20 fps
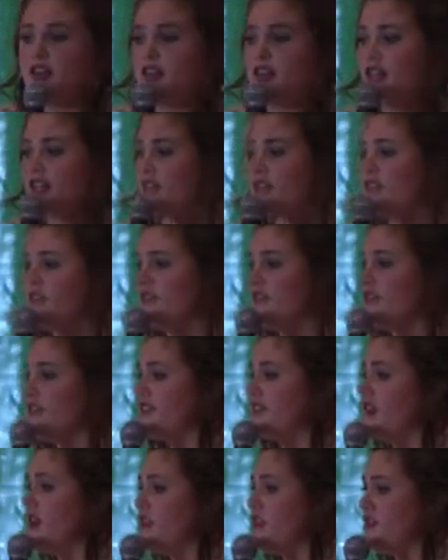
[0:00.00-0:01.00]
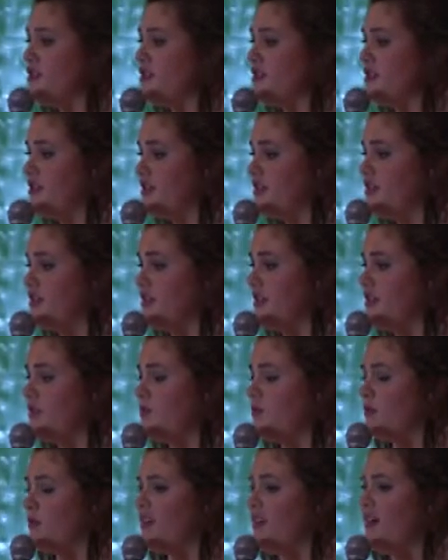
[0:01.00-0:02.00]
He served his country during the
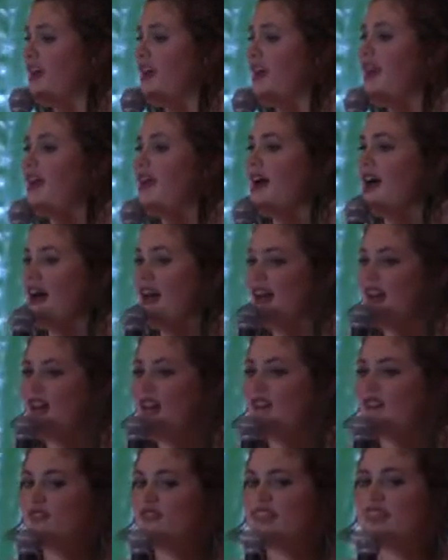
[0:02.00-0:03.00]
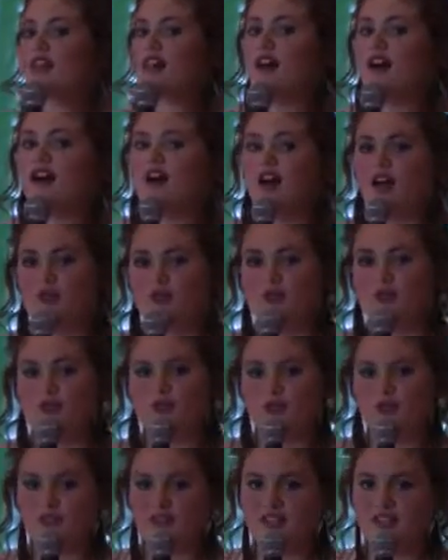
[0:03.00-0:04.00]
Korean War, and I have the
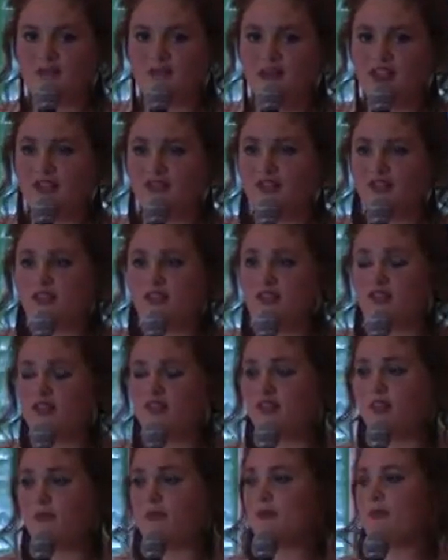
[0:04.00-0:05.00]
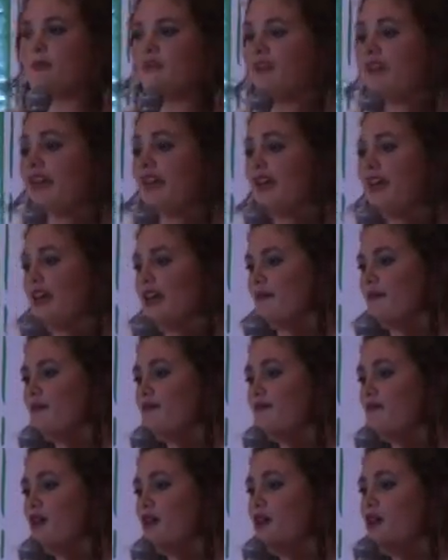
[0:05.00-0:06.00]
utmost respect for the people like
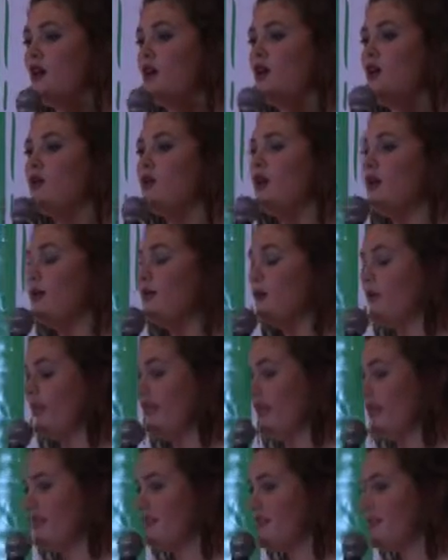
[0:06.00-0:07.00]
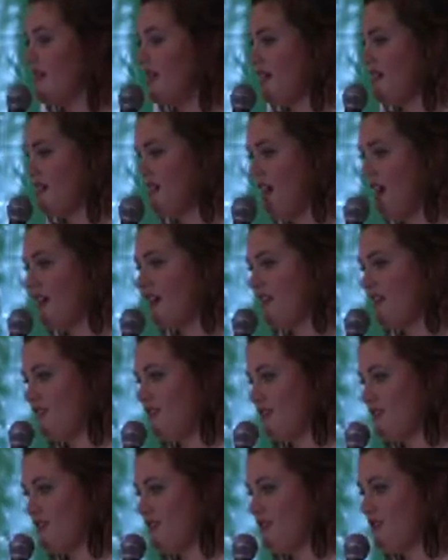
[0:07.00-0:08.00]
him who are willing to make
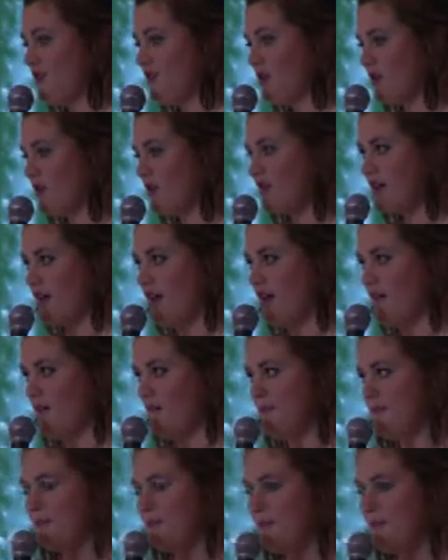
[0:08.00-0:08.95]
sacrifices for us all.